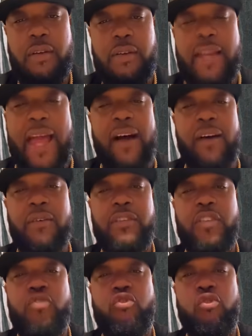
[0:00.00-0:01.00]
Now
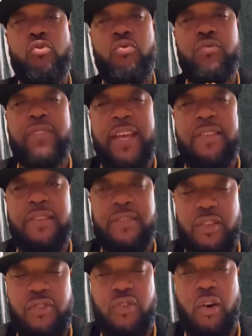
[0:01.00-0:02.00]
the true
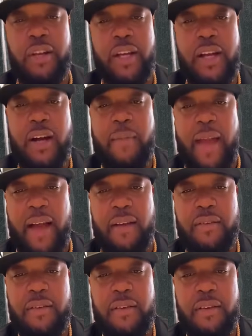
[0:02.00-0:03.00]
teachings are starting to come
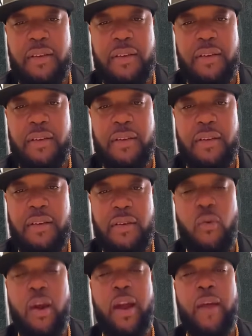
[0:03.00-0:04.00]
out
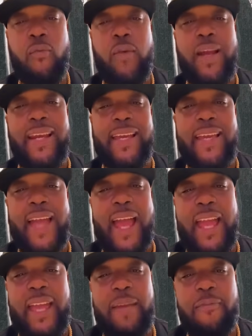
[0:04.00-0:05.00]
where it really
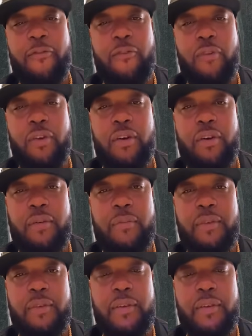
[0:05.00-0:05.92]
came from.